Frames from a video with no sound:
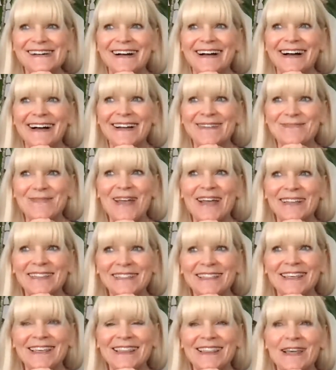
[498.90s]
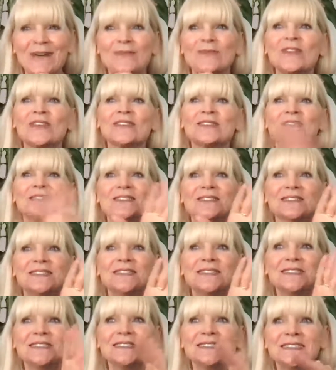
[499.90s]
I'm asking them
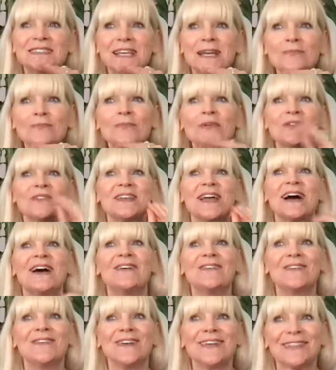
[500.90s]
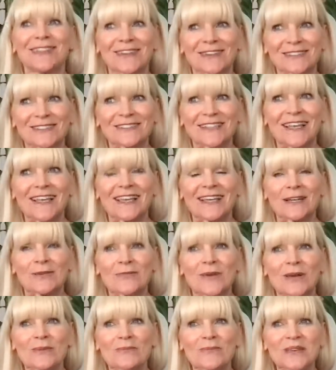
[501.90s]
to temper down what they're saying a
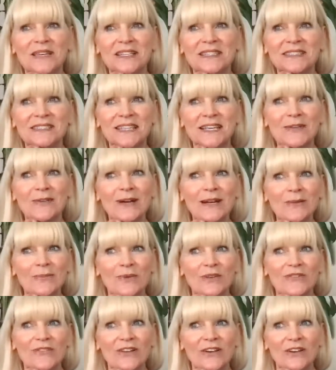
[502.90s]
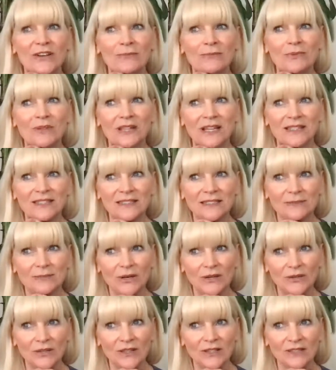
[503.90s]
bit because they want to be very blunt
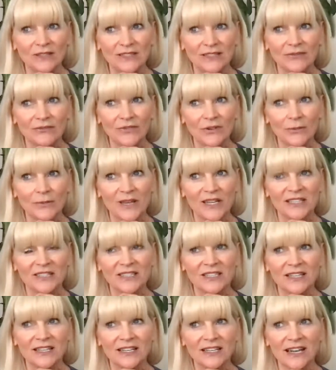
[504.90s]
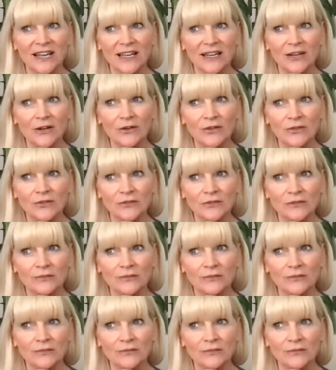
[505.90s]
about this information, and I don't